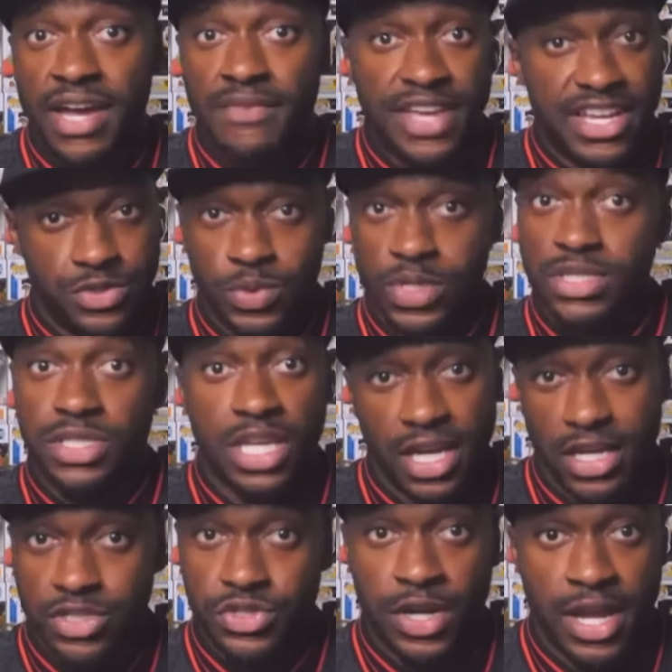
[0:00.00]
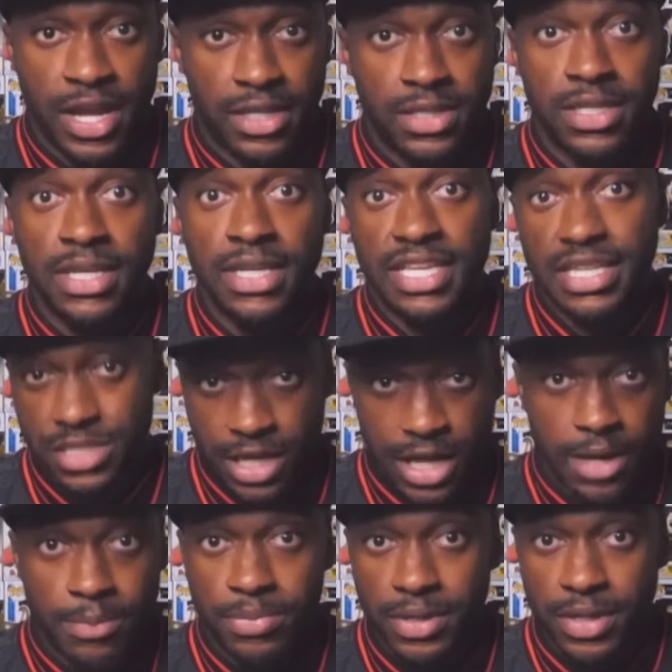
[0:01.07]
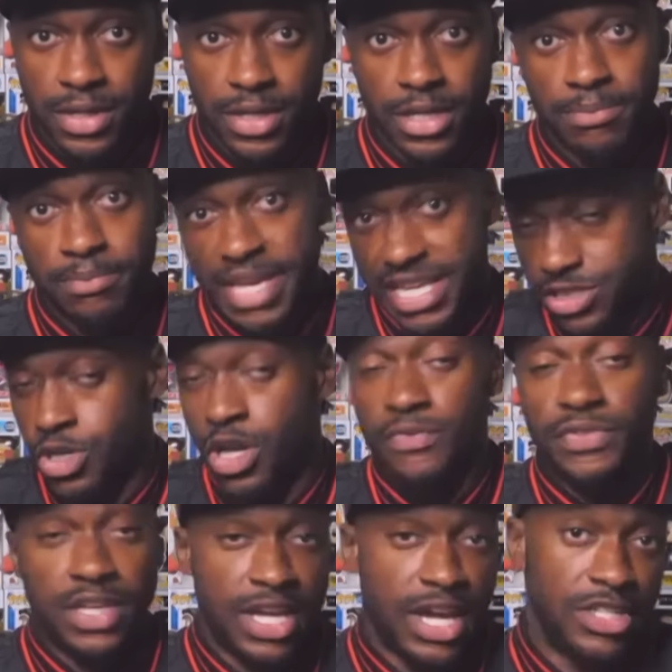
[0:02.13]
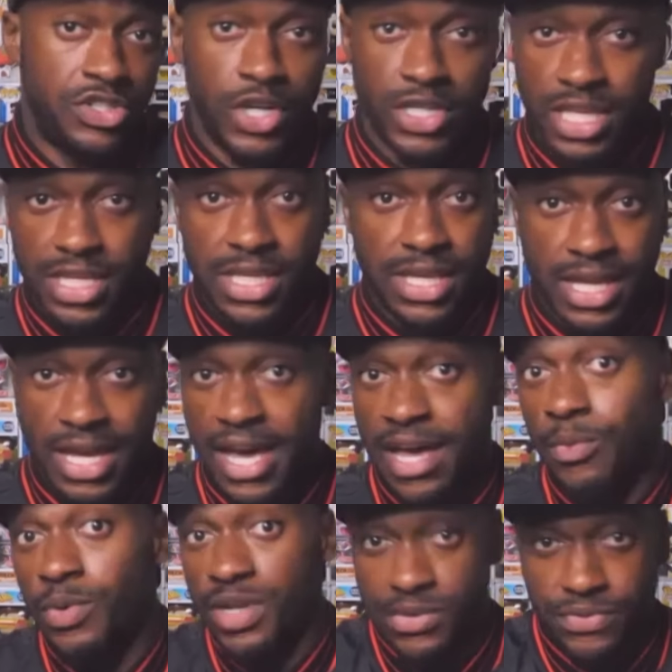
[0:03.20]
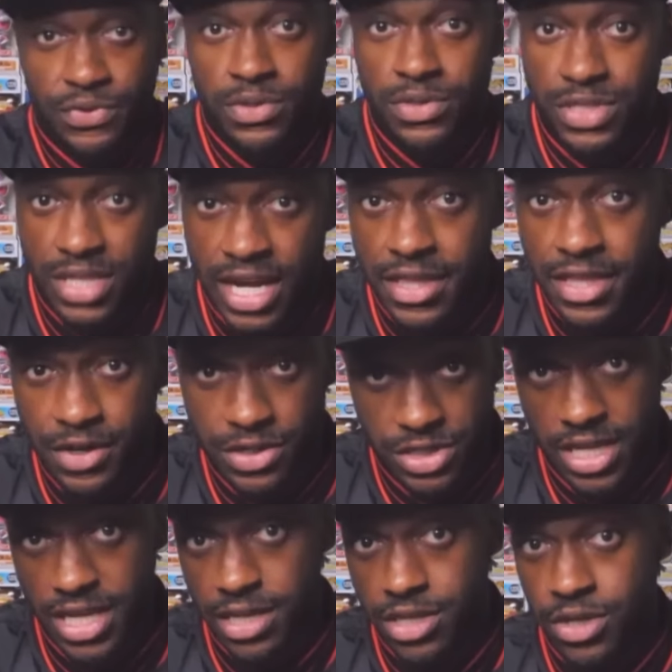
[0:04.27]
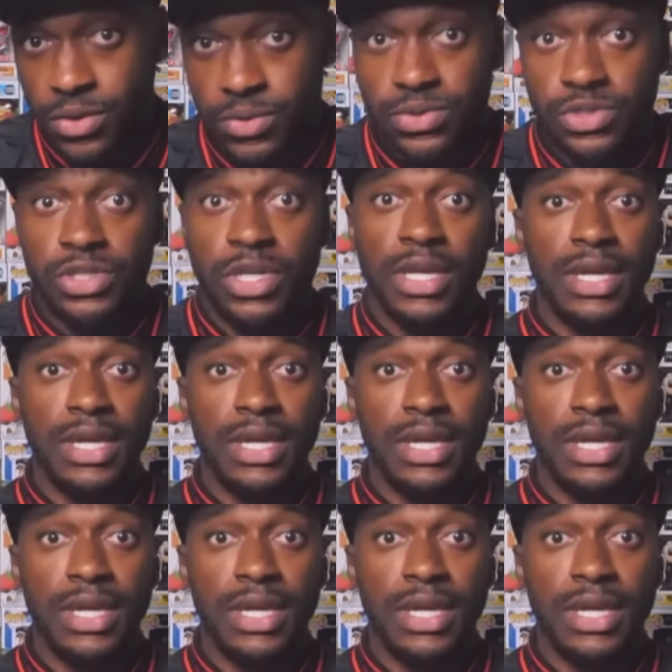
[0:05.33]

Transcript: That's when his contract is up, based off the contract that he got when he first signed there as the head coach.